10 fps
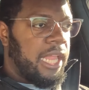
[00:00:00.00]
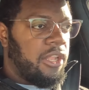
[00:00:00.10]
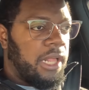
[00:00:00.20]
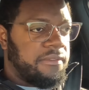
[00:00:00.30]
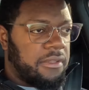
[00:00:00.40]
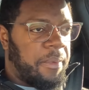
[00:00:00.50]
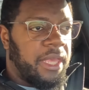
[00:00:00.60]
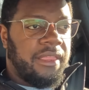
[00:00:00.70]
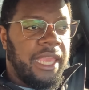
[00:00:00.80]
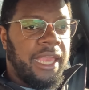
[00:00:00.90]
know that was a big
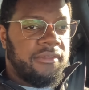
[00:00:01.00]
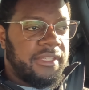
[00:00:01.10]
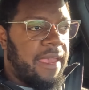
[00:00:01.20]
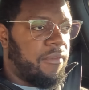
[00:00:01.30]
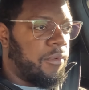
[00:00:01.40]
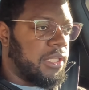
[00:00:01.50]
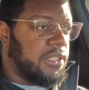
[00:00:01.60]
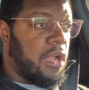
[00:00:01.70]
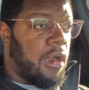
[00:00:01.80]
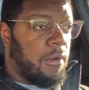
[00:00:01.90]
thing I was having with this
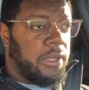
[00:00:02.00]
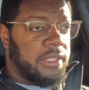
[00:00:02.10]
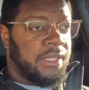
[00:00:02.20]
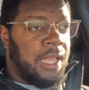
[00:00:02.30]
car was,